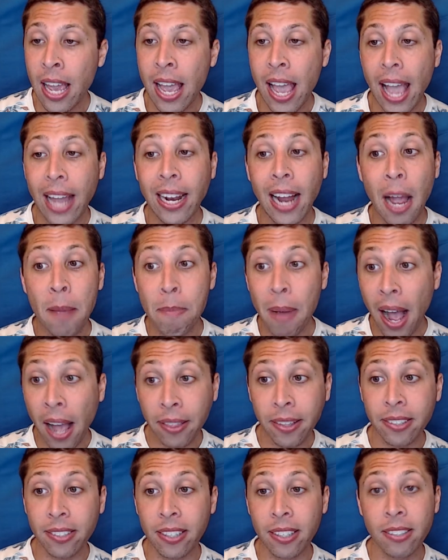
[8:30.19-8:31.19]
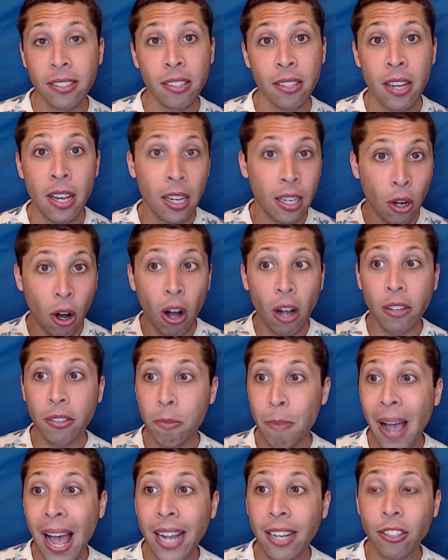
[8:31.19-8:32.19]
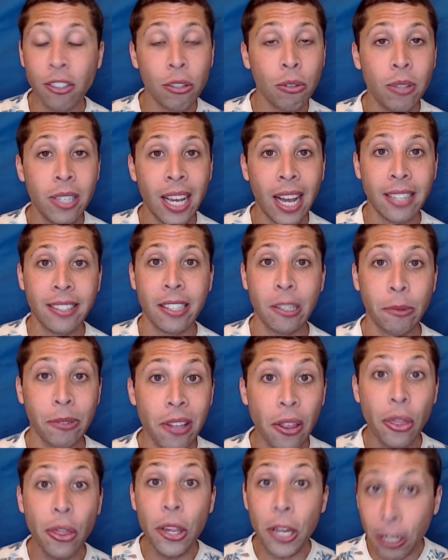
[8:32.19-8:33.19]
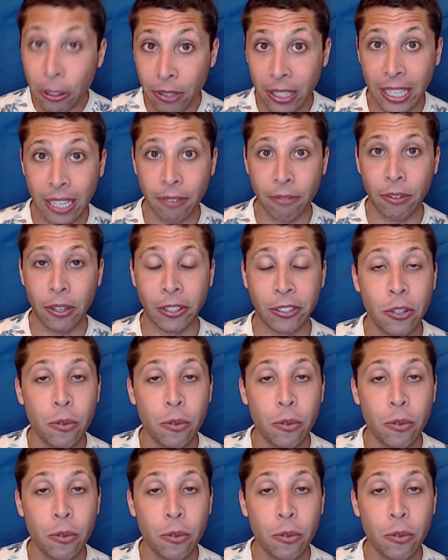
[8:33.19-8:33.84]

and hypothesis calls back to the idea that it was a theory at first.